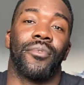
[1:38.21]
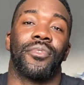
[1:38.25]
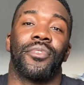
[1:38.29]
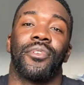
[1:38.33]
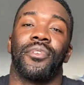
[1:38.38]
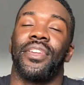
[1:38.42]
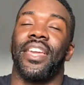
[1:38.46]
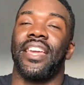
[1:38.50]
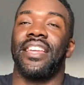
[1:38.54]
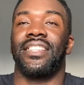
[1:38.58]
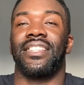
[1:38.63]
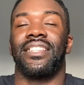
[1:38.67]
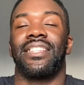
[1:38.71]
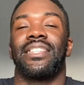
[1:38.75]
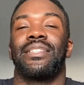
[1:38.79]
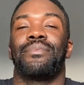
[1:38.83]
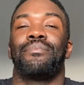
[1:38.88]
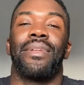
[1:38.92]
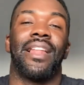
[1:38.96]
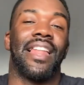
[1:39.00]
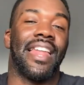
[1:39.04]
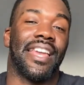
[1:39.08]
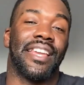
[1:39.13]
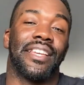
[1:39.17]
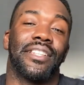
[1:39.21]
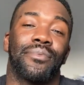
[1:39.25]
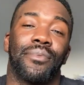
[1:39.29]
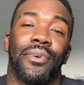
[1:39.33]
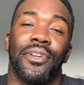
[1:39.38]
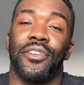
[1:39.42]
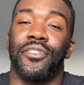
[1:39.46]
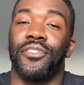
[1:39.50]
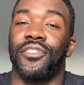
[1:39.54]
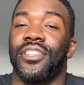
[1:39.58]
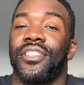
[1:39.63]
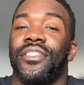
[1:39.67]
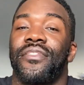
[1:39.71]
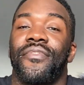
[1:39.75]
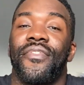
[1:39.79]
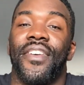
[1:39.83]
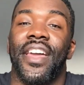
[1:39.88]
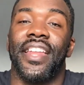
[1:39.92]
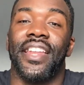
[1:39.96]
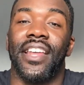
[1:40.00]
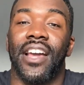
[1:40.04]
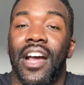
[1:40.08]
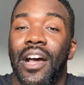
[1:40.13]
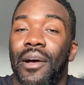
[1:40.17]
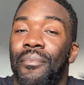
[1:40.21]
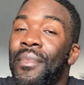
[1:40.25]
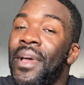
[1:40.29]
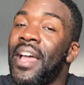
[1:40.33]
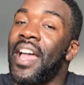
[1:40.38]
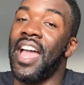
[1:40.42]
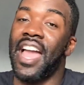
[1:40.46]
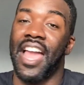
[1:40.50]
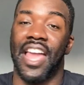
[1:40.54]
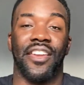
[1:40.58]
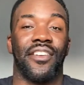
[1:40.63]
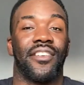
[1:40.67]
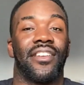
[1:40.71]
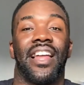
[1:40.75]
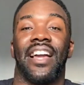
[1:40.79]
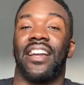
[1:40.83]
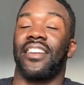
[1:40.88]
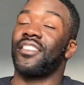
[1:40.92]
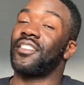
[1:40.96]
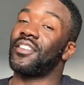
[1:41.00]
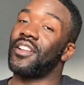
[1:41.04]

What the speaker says: you get to this place where you're just fed up and you're like,